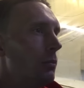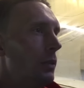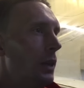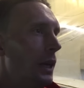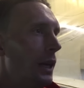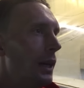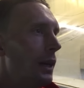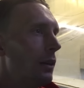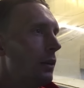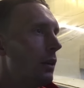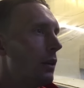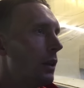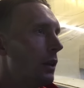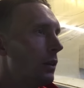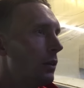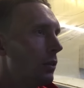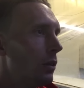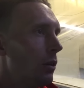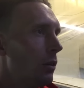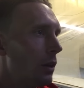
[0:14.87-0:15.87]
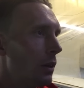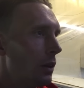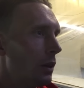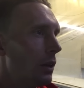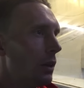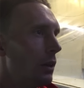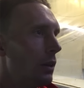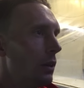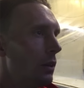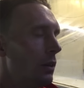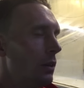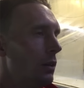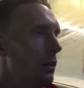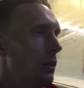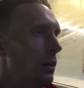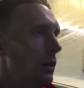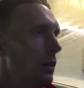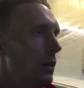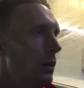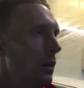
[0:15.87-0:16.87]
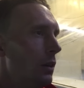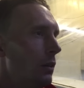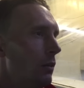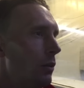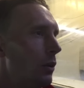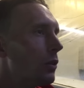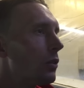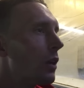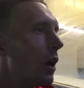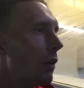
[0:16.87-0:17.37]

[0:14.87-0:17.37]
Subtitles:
Yeah, I think so. I think first